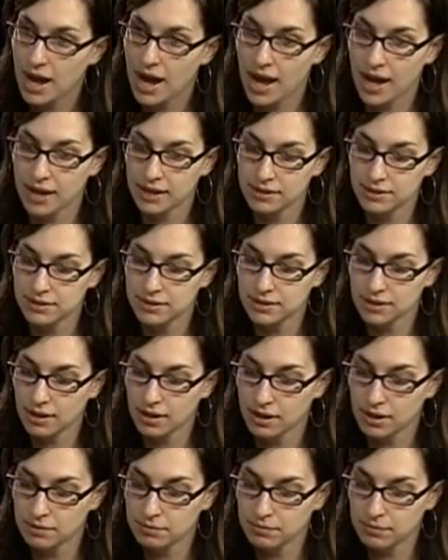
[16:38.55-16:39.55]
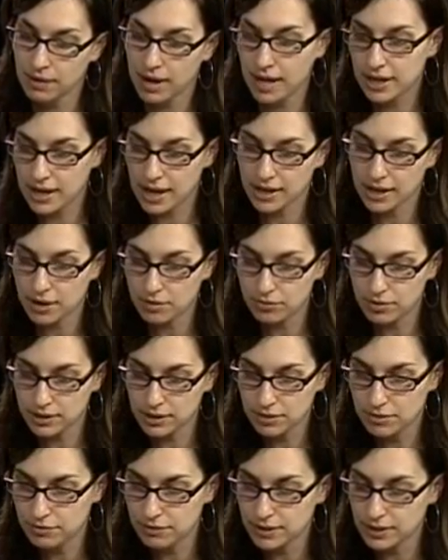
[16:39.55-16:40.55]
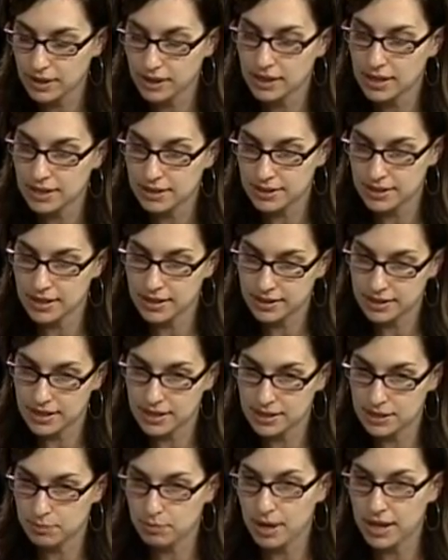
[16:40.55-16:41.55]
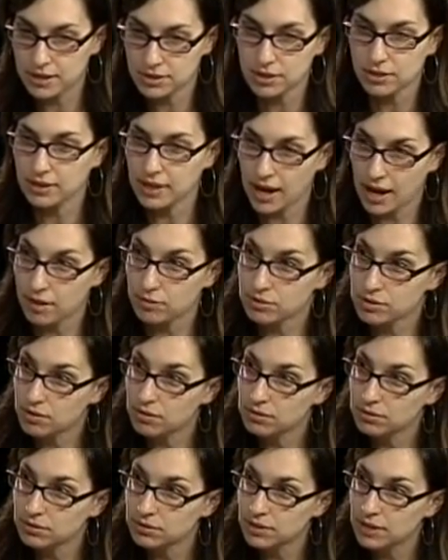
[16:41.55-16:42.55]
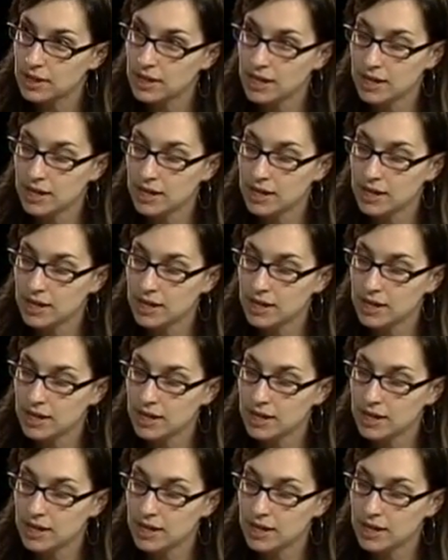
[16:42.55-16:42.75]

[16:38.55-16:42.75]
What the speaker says: And I really feel like it depends on the household.